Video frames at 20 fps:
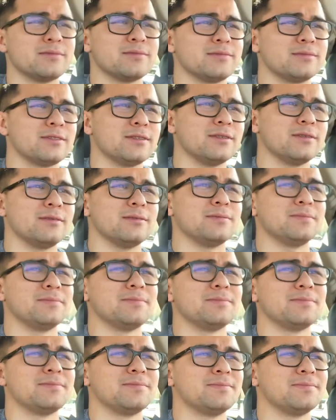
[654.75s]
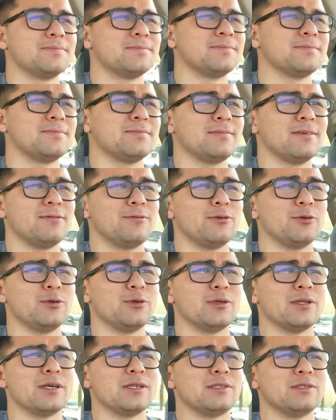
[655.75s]
So if you do
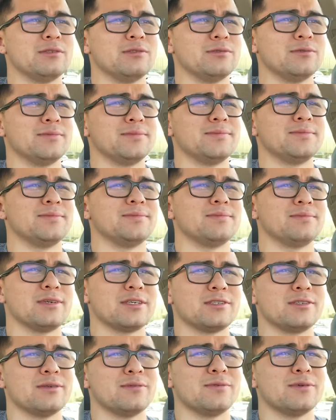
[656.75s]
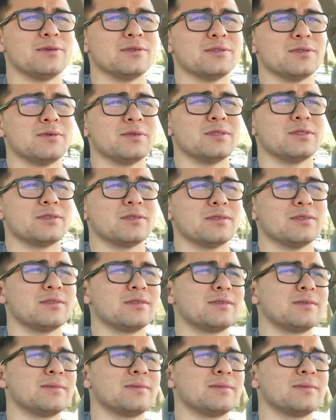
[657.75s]
that too, make sure your phone is always charged.